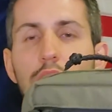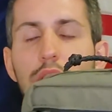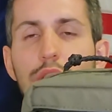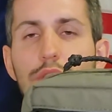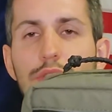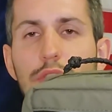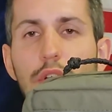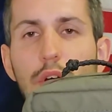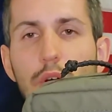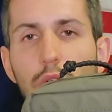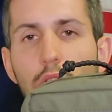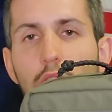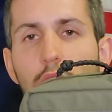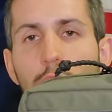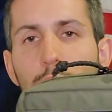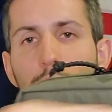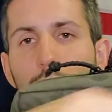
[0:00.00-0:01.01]

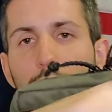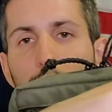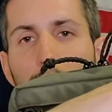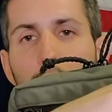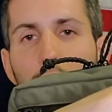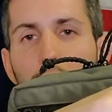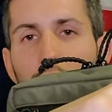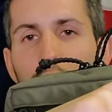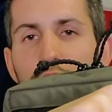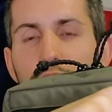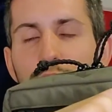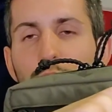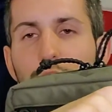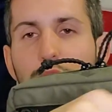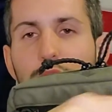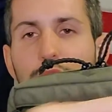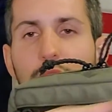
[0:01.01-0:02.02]
So barrel is
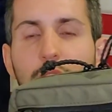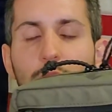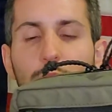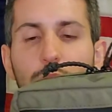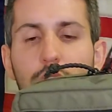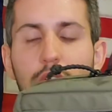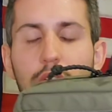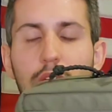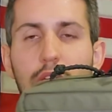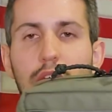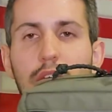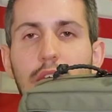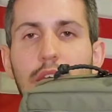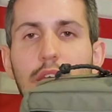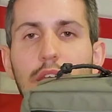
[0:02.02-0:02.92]
pointed that way,